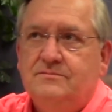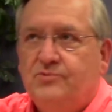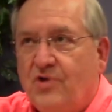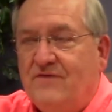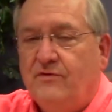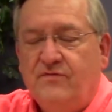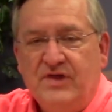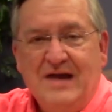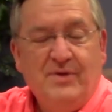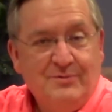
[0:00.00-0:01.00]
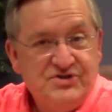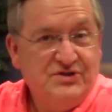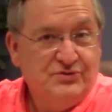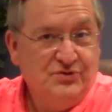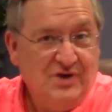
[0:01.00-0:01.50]
Grateful for that, but it was
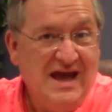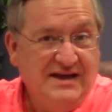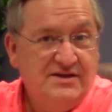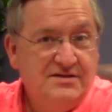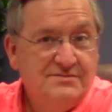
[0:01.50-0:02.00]
still too late.